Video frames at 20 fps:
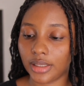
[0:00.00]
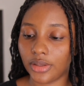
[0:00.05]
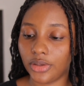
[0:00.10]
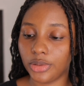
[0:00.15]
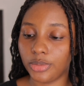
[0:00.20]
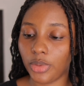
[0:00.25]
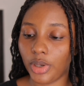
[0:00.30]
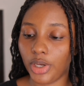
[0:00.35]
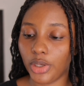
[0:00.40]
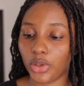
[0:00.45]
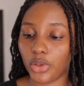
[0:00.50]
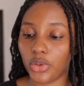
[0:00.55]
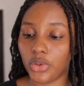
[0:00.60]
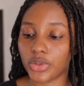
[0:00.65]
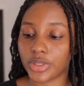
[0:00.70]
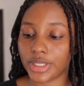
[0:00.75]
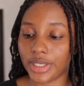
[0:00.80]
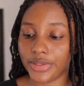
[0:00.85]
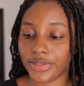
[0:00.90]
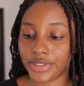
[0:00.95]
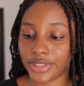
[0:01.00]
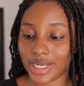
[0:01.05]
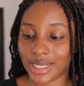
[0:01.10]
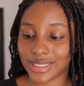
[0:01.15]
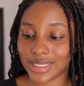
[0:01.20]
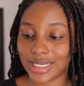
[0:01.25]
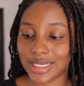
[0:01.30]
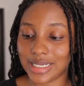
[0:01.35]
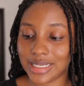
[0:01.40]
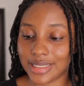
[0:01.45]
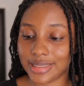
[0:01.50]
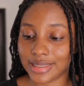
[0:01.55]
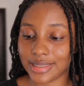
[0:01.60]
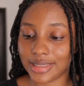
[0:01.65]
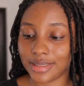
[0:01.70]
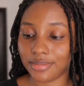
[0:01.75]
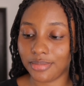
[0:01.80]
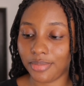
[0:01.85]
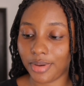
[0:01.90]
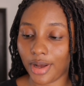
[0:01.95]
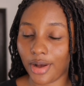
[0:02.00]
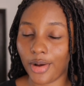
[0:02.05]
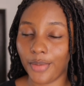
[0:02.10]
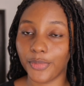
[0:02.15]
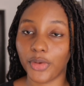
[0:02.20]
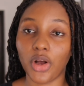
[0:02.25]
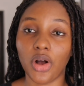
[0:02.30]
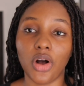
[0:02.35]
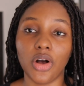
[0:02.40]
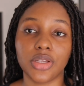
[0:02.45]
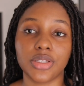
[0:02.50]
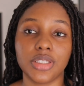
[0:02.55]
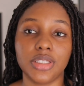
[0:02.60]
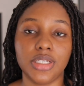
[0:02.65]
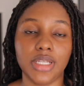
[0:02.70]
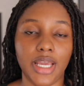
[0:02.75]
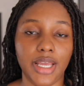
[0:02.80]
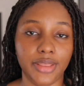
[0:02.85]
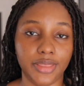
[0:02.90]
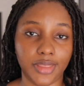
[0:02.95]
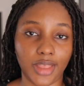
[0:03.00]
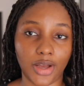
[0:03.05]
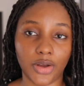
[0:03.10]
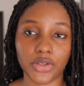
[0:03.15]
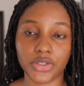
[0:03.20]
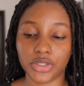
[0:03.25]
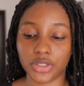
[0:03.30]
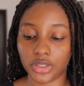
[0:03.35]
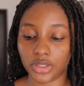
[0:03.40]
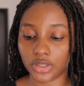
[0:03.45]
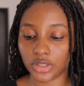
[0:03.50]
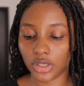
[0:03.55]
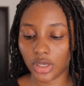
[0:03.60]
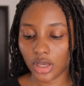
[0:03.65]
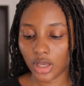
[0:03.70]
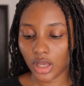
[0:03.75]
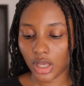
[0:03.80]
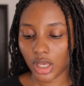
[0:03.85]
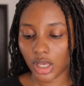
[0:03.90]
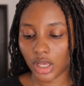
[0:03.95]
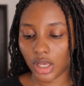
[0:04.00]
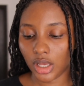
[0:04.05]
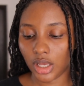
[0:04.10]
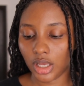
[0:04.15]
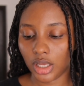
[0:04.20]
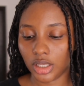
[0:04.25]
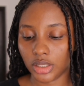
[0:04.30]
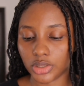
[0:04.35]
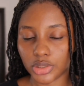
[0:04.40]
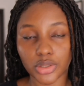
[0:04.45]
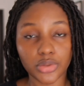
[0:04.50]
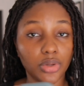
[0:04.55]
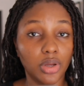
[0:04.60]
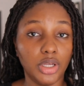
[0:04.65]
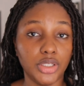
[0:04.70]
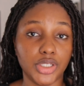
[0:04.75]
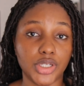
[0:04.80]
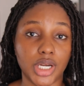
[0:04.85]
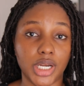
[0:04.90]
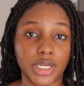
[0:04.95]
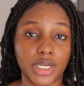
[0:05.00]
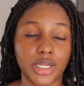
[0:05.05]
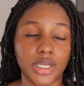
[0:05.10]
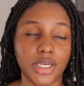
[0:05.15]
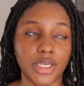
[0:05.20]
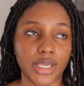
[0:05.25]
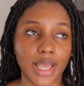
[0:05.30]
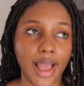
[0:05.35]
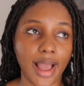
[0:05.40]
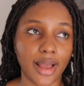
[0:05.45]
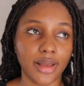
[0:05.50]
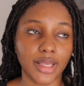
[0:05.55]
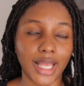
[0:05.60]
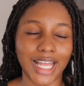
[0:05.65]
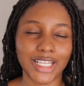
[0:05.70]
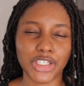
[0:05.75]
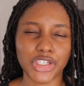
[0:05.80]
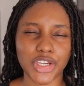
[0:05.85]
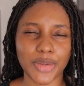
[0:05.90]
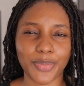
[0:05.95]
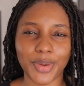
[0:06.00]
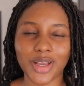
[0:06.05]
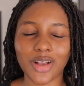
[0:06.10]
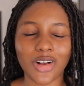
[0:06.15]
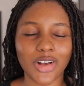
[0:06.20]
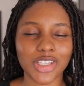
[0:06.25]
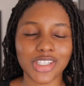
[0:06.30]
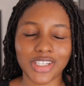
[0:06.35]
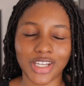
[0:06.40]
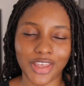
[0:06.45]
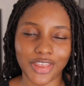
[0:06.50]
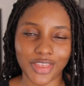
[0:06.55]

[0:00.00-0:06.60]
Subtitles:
Good Molecules Instant Cleansing Balm cost 8,200. Yeah, and shipping cost